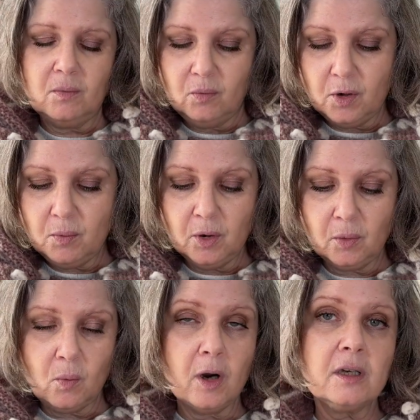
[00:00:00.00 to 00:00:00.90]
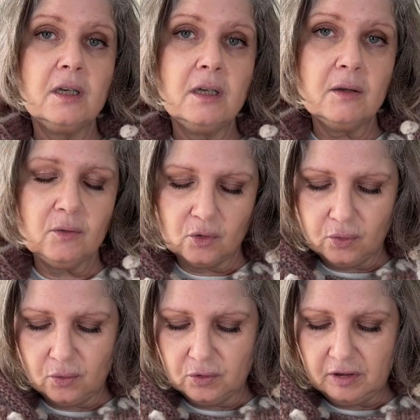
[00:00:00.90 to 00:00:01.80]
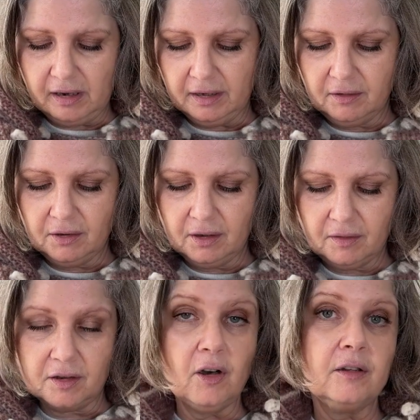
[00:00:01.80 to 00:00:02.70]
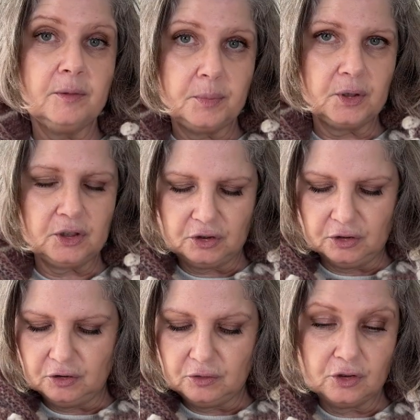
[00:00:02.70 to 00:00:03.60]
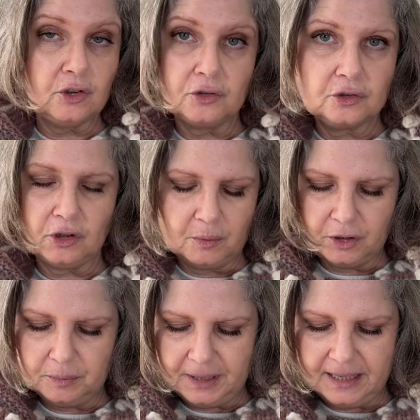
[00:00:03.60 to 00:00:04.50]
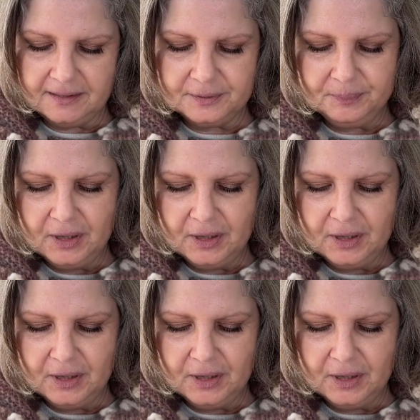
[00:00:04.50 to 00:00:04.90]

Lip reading: we were walking to take the other person some other place.